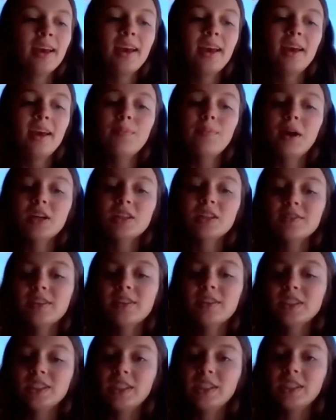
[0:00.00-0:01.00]
In March of
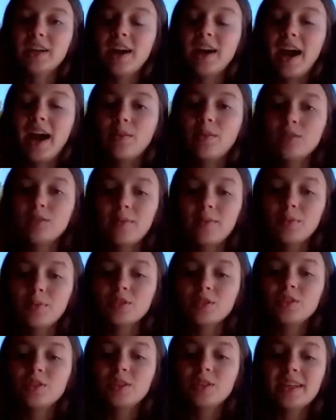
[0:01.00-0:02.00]
this year, I was
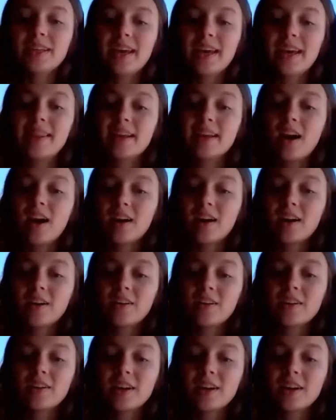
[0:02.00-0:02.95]
able to attend a con-